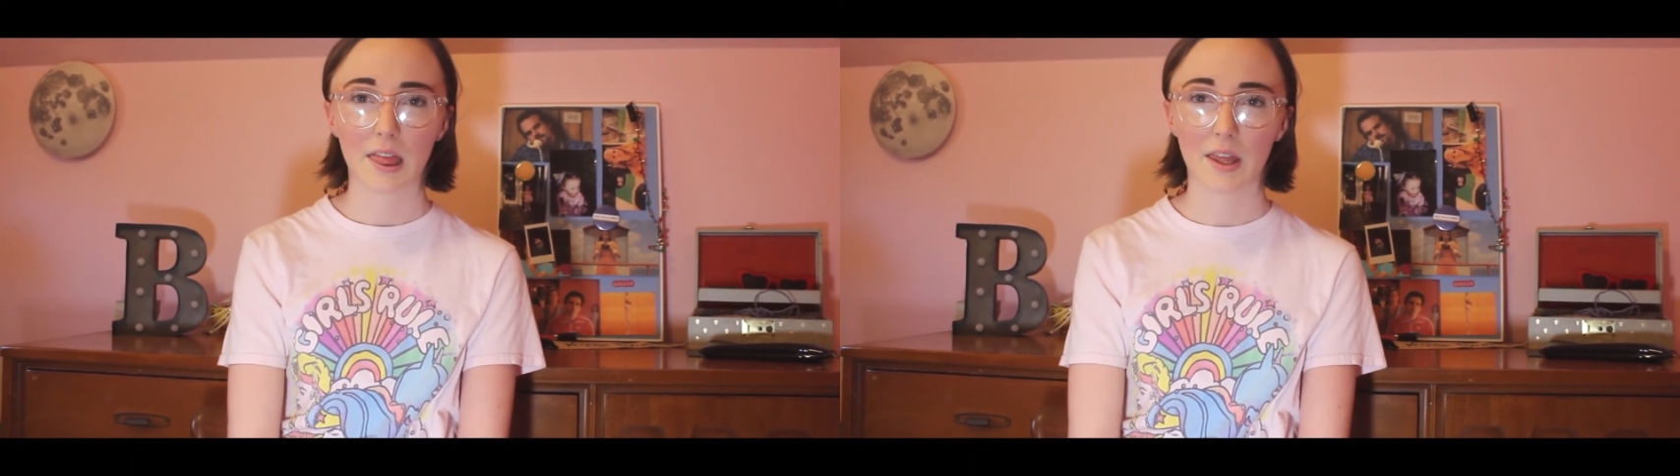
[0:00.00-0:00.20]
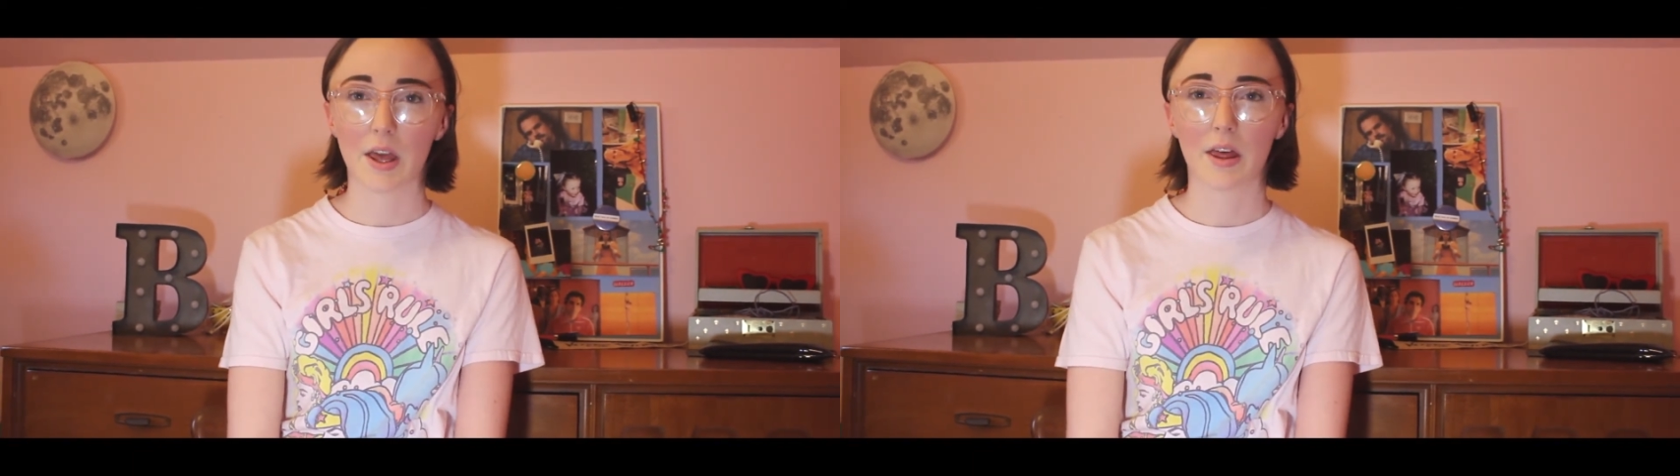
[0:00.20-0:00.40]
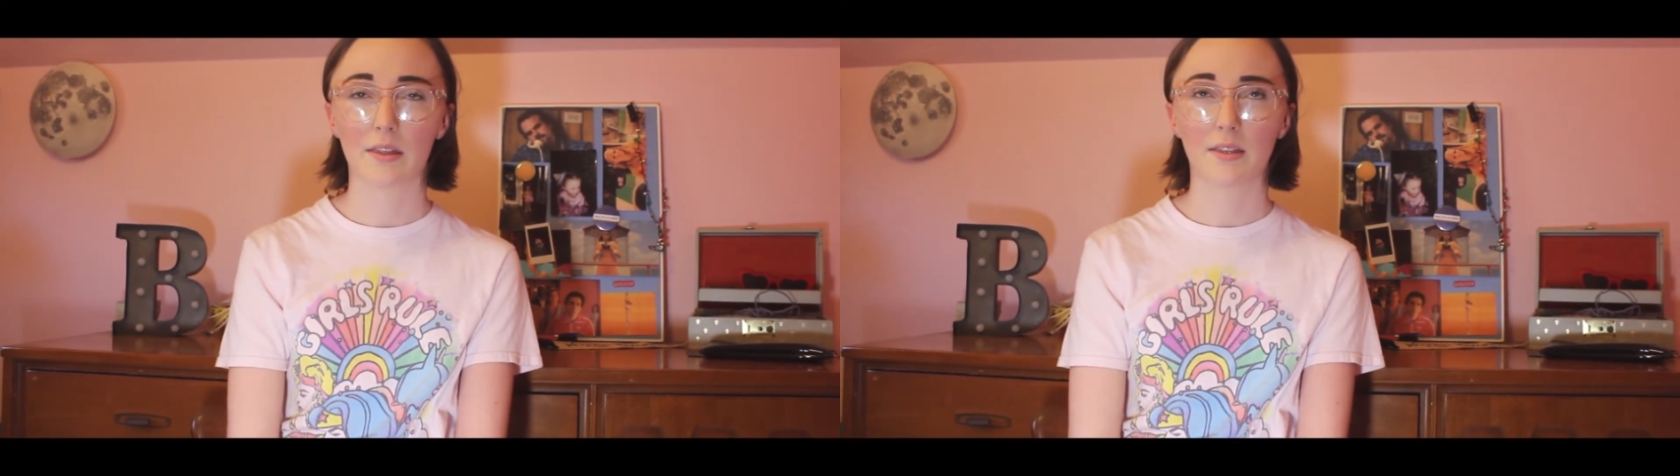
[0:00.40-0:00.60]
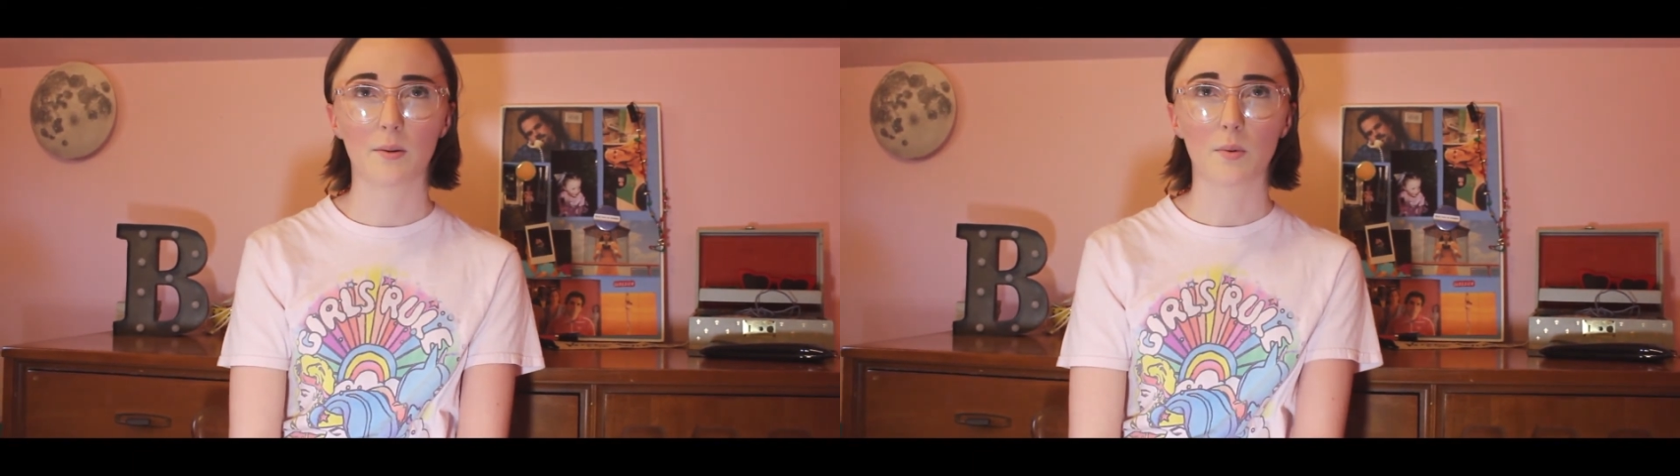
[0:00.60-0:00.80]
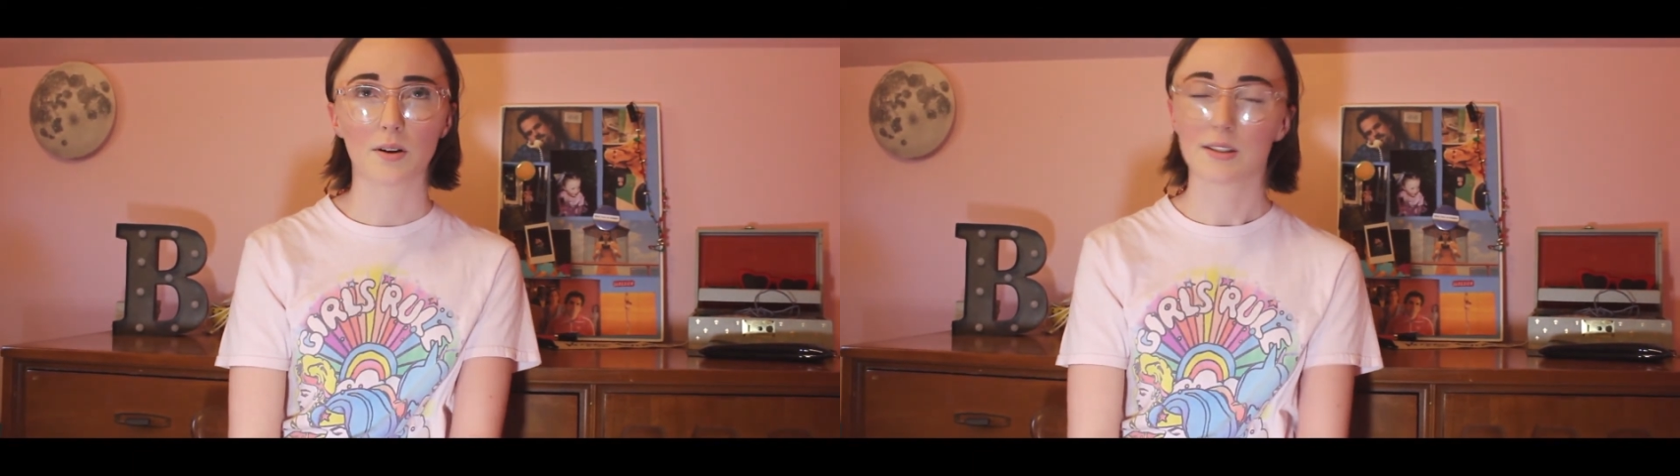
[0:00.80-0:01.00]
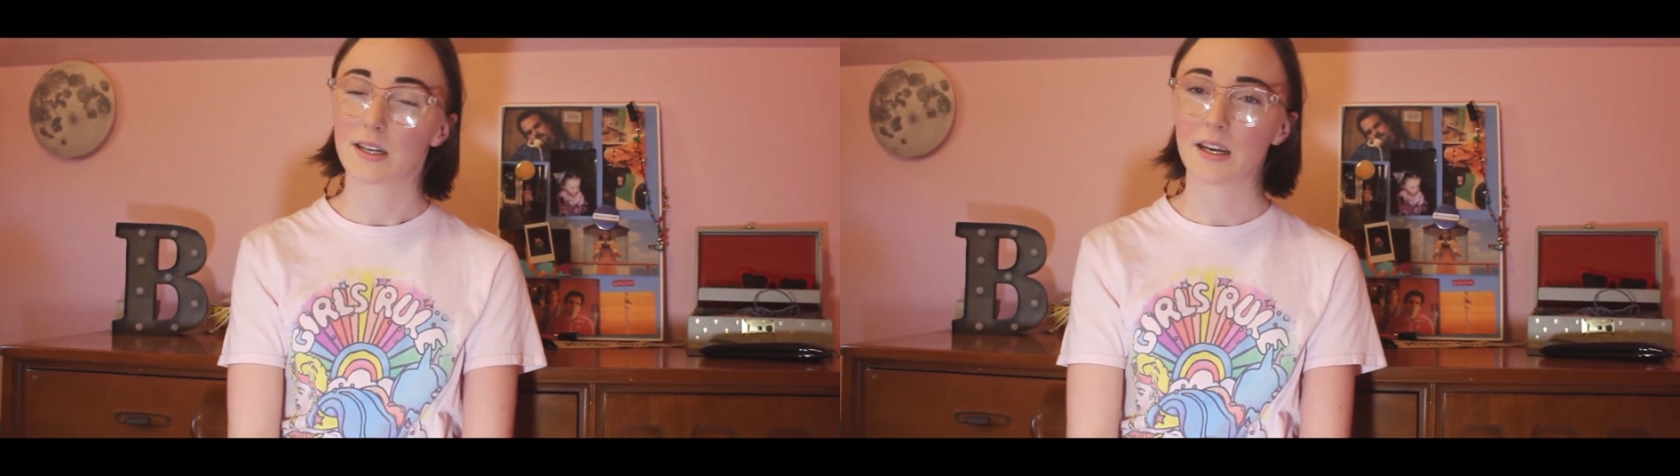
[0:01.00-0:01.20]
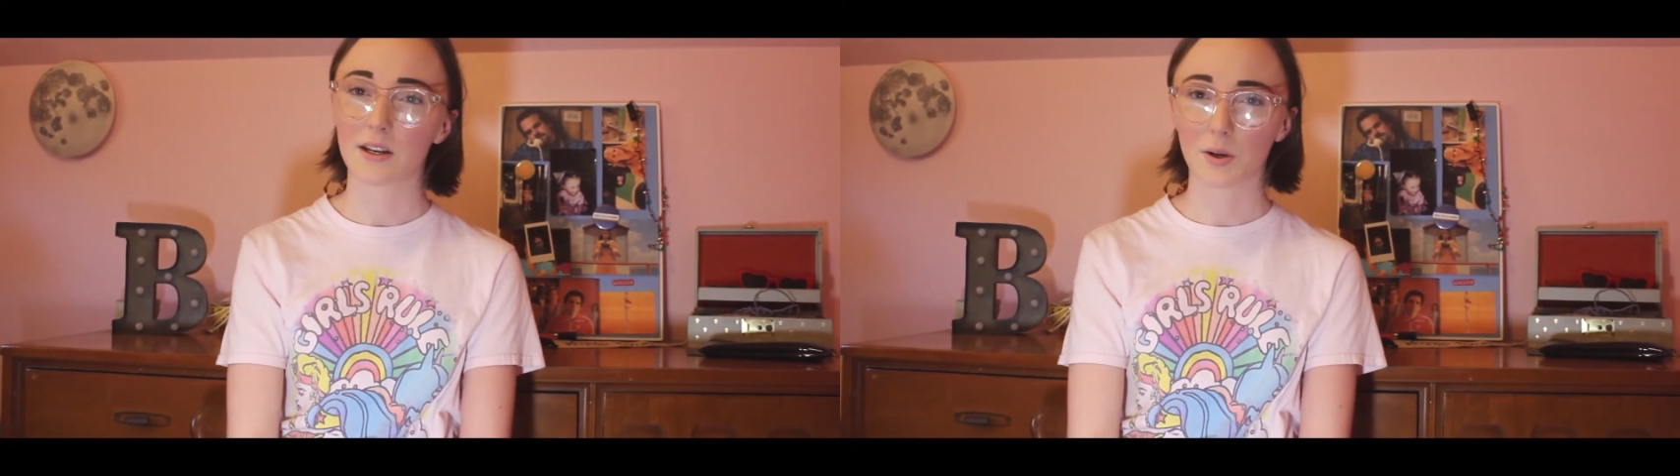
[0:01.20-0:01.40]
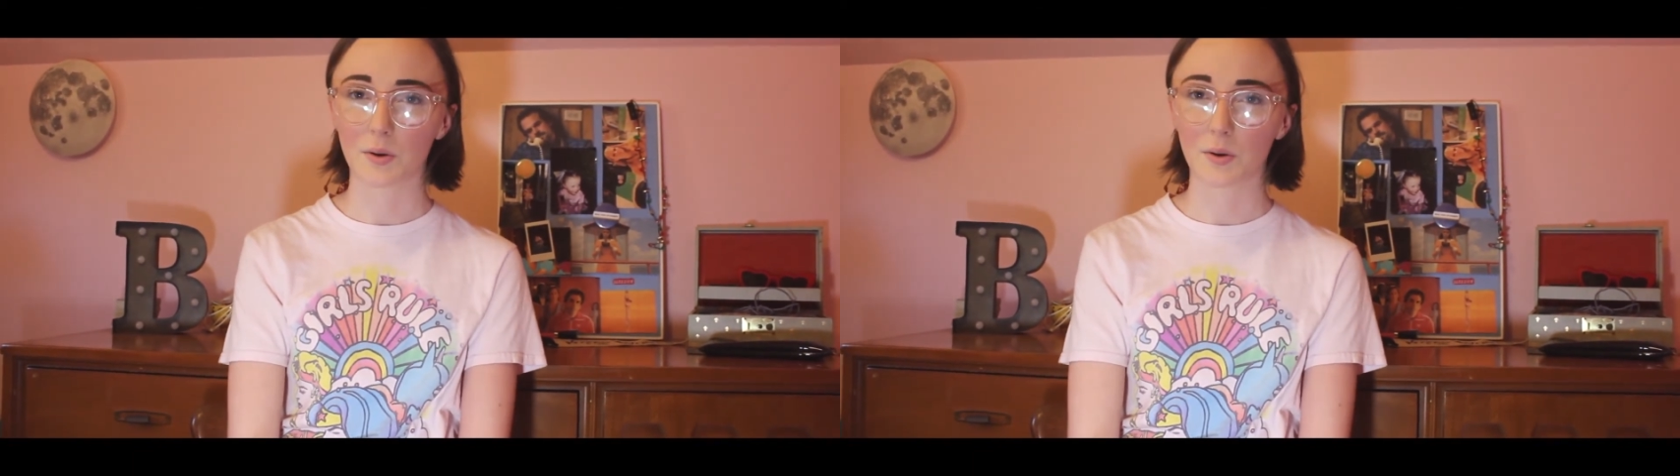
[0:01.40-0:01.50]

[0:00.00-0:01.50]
the worlds that he can